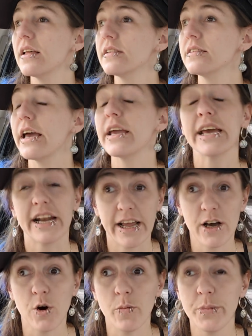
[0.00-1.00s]
like, can I
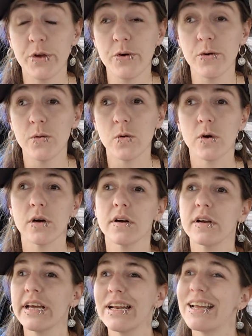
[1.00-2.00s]
help you, or
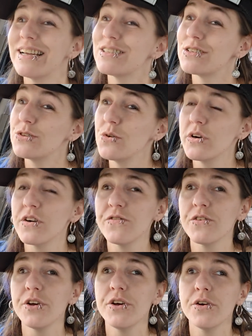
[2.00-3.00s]
can I get the door
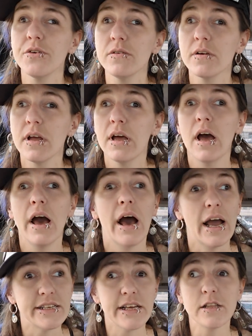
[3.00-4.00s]
for you?
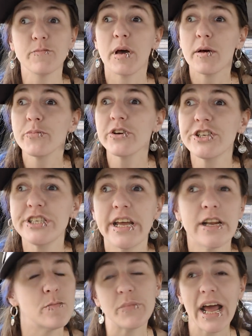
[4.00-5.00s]
I tell them I
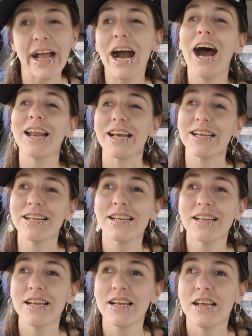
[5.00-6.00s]
appreciate it, but I got it.
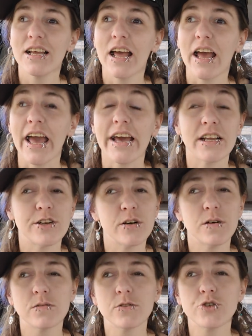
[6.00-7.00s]
And I
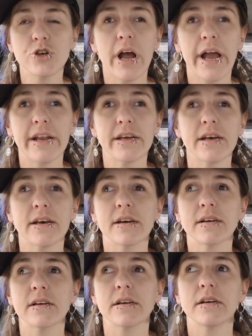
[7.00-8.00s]
don't try to,